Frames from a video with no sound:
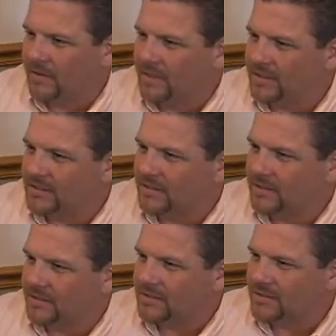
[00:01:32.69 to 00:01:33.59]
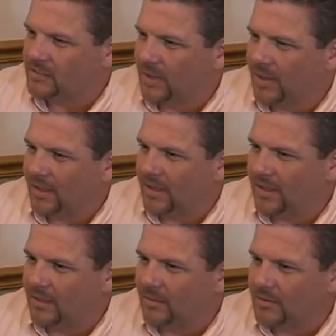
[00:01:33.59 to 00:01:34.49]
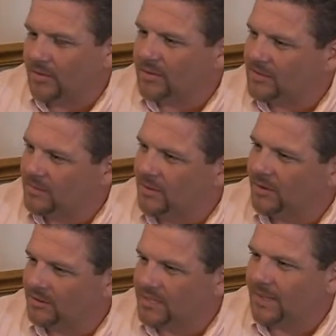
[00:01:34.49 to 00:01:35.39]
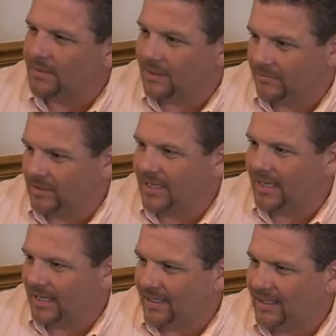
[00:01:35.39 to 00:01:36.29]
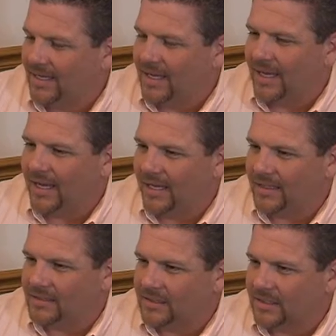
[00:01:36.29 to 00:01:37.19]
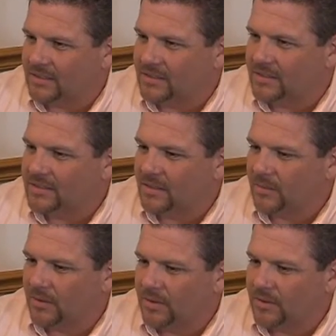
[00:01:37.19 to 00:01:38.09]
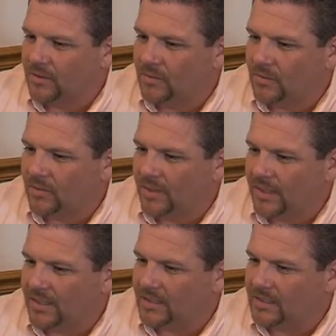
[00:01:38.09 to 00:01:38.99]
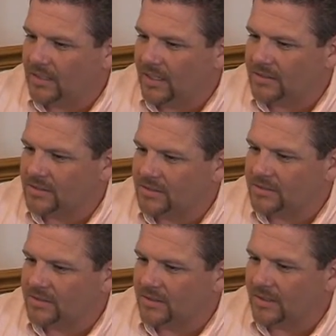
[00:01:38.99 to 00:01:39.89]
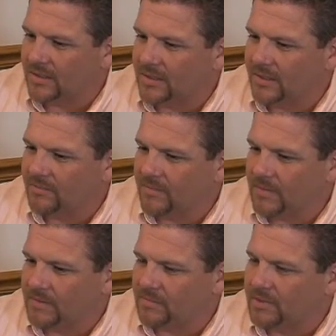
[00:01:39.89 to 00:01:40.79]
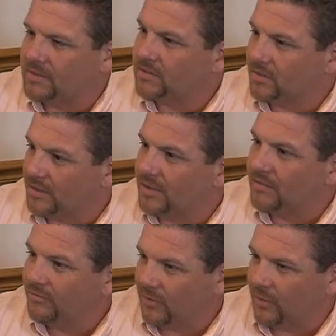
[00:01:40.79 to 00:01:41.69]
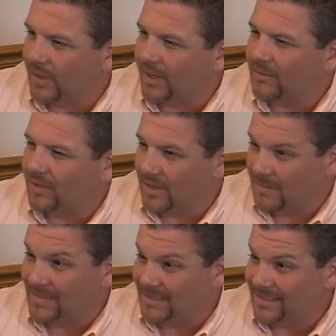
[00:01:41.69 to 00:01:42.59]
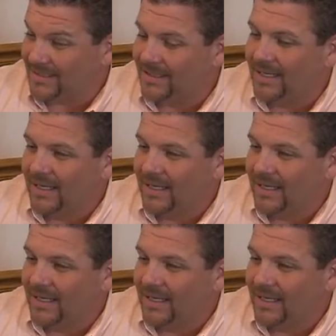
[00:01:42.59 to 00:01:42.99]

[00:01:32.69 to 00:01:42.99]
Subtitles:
this is where you can see miracles happen every day, and seeing someone who has just been struggling for a while come in